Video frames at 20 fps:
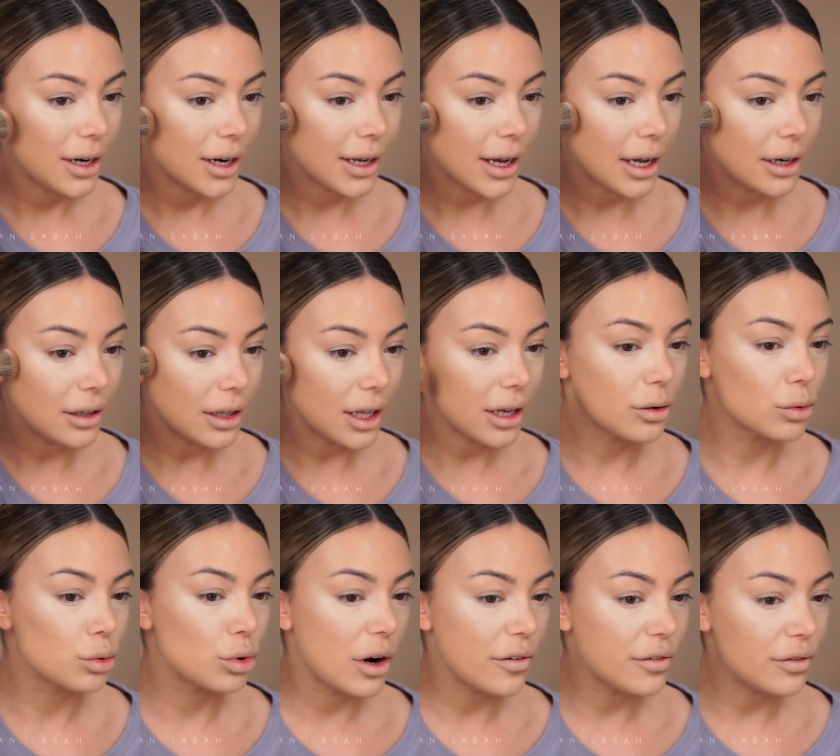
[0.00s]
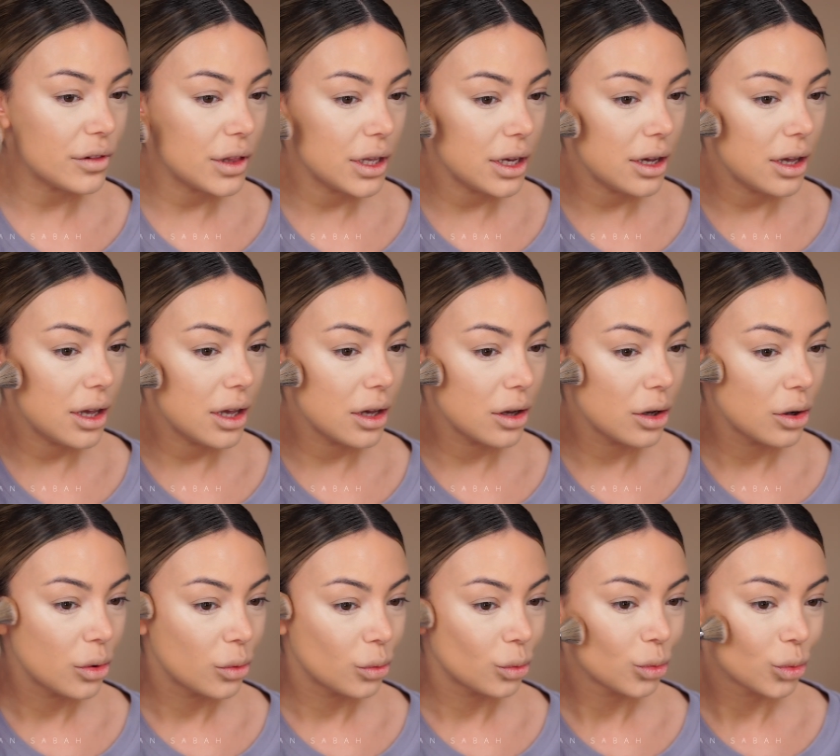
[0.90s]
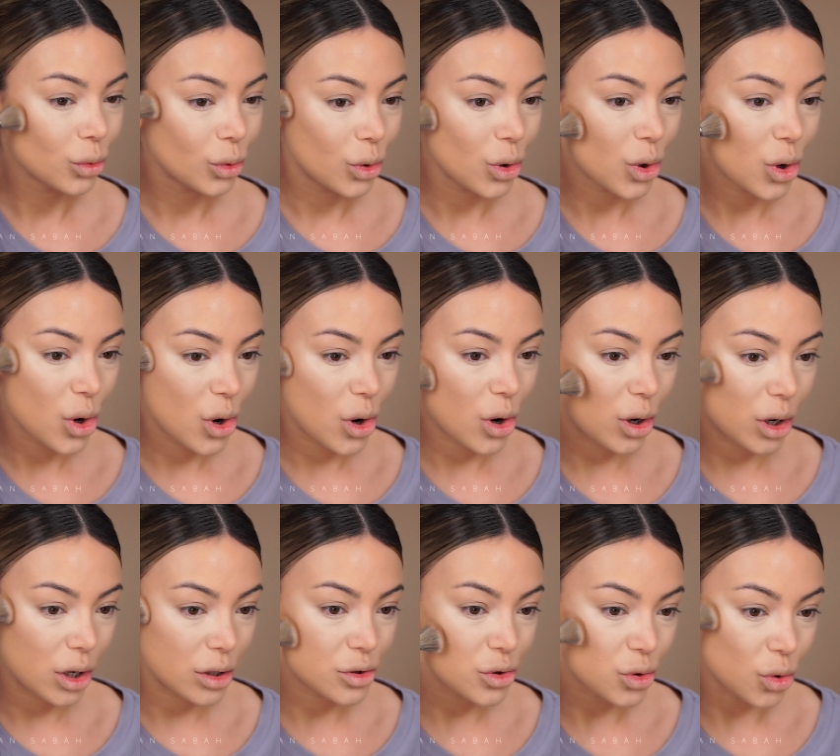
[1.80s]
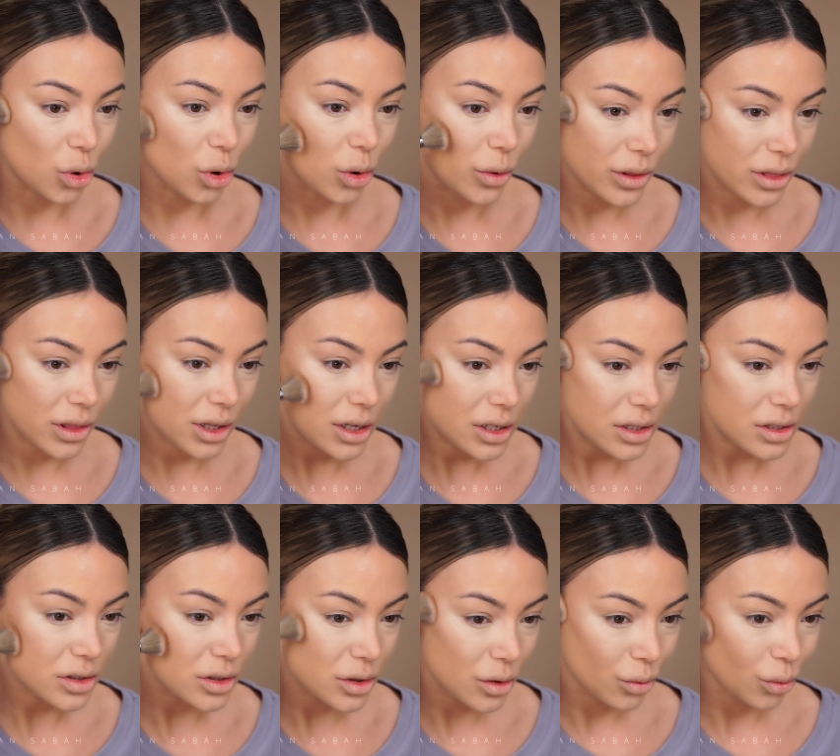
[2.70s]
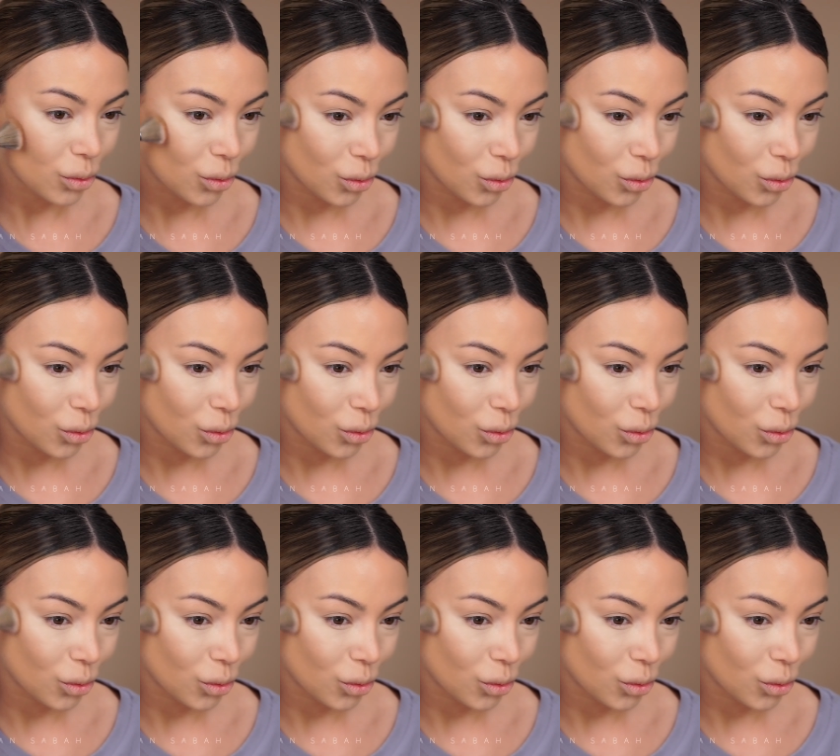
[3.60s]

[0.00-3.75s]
And I kind of like roughly contour with this.